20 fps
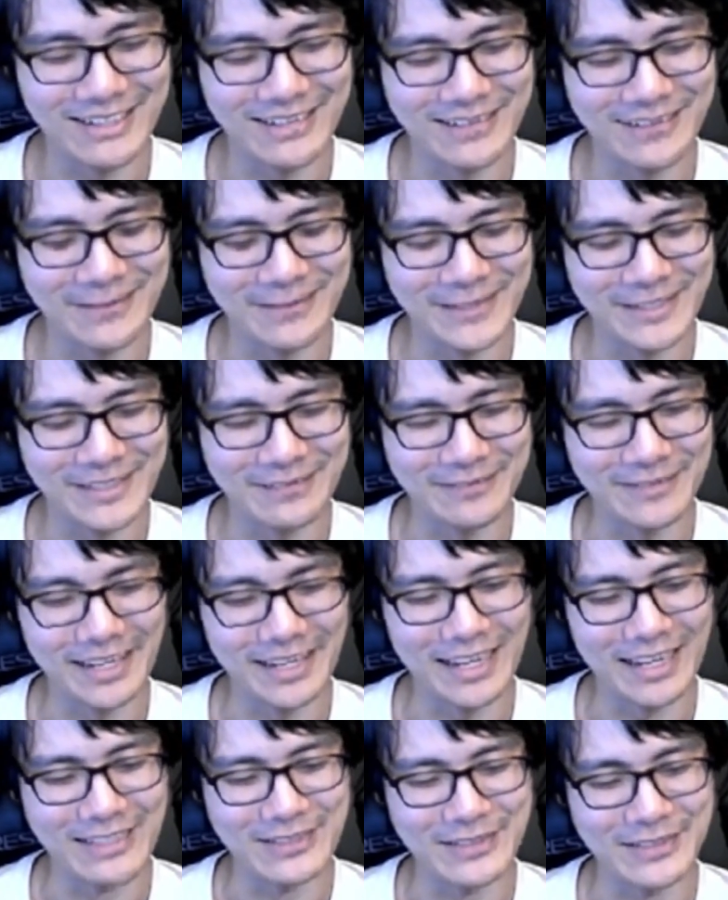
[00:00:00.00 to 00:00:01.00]
we
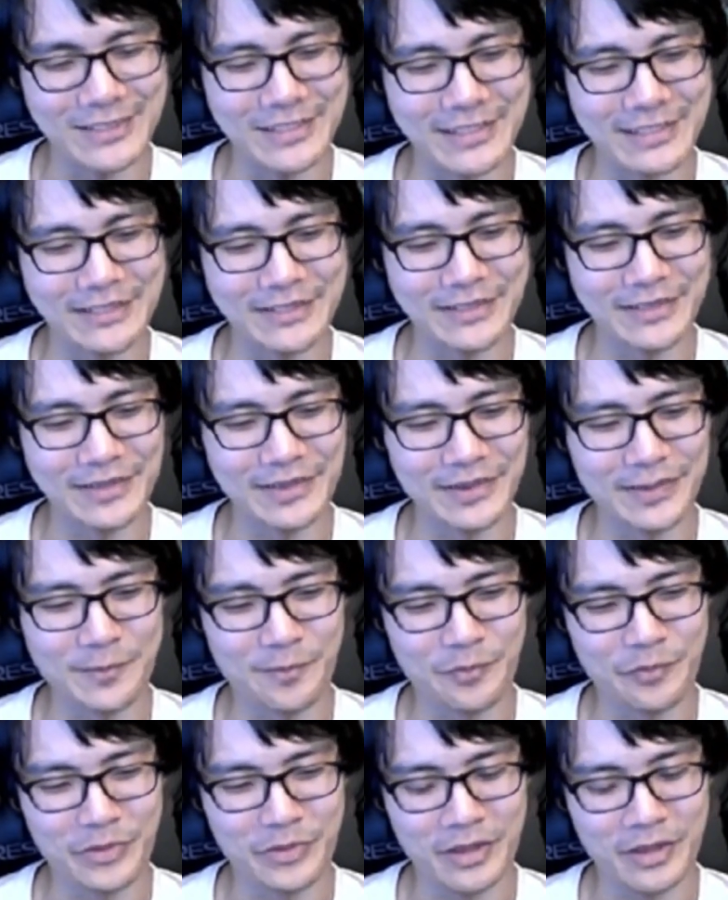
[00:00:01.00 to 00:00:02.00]
actually
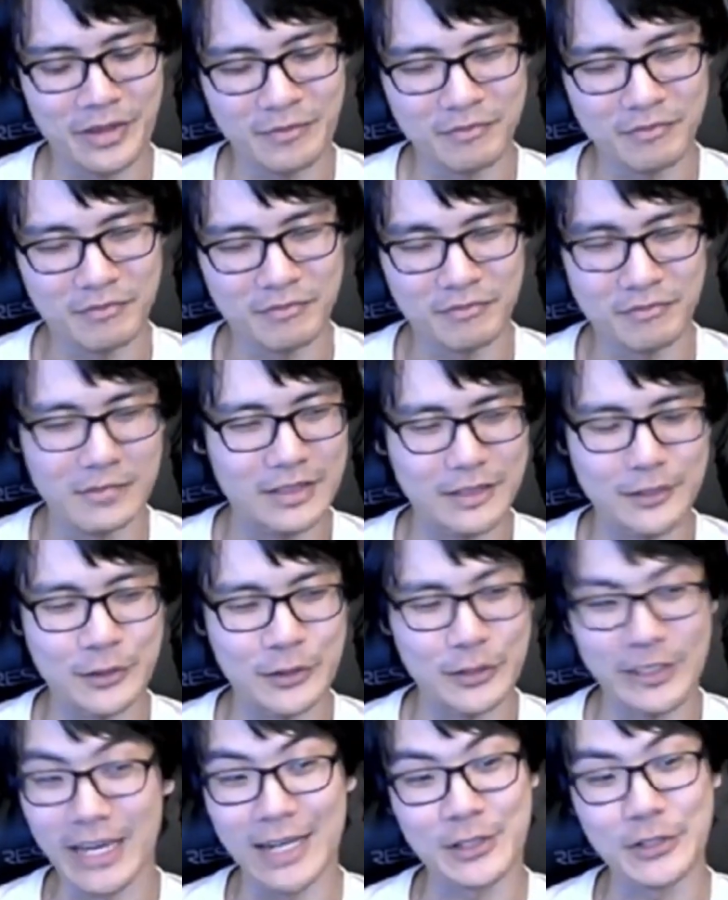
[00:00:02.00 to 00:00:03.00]

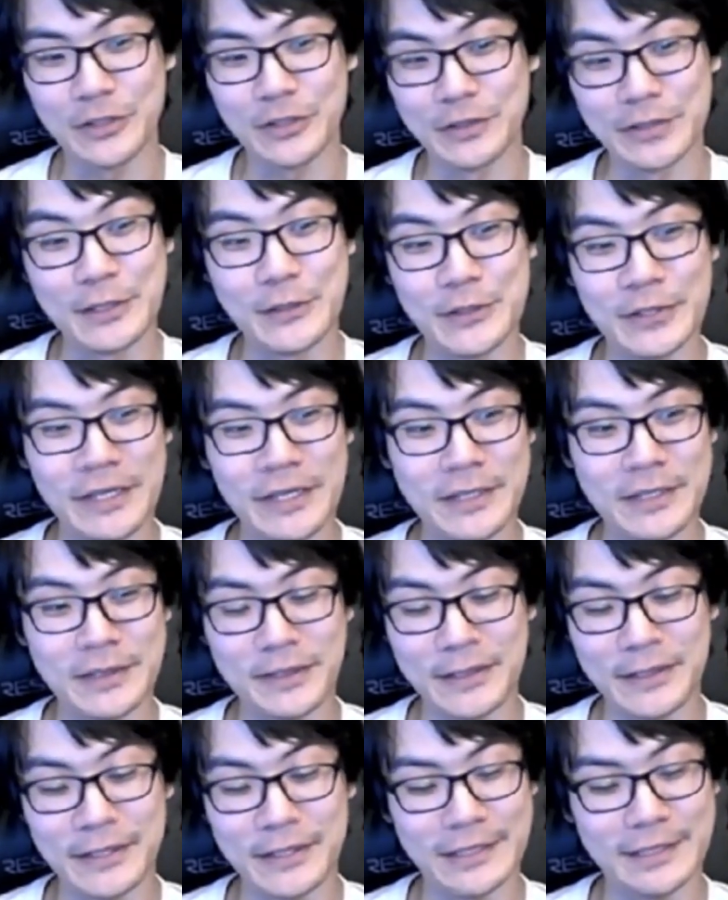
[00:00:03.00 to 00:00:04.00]
she actually initiated
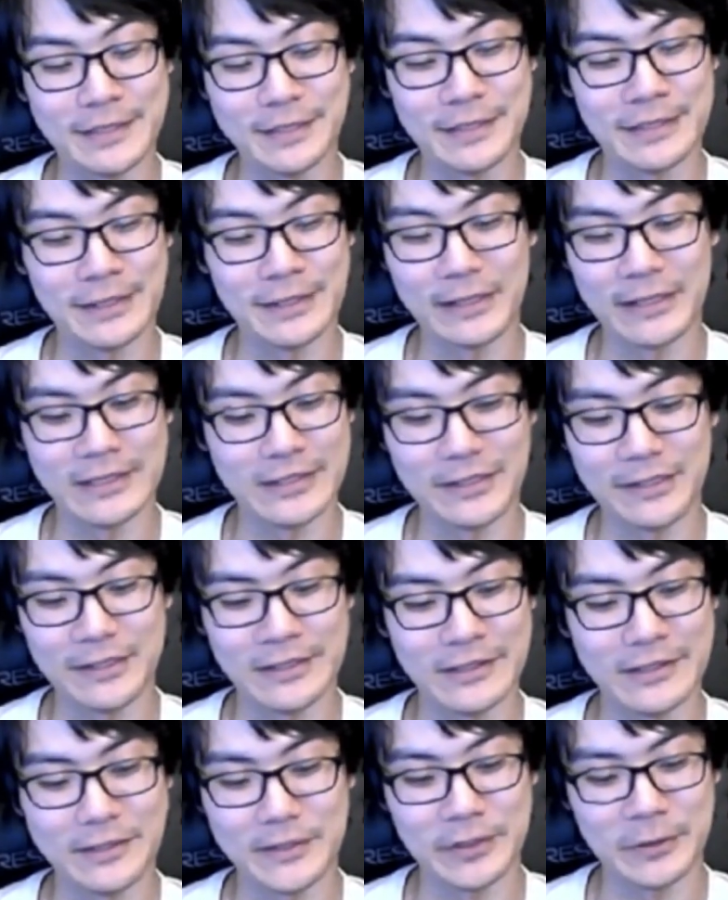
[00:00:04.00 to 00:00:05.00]
the kiss, and I
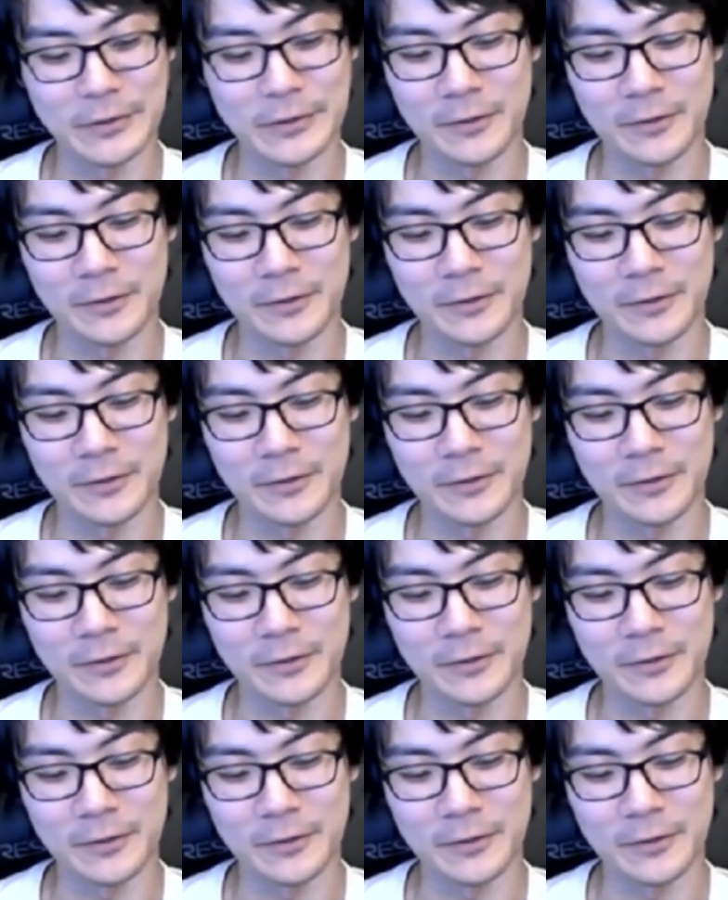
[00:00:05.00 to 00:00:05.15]
was like,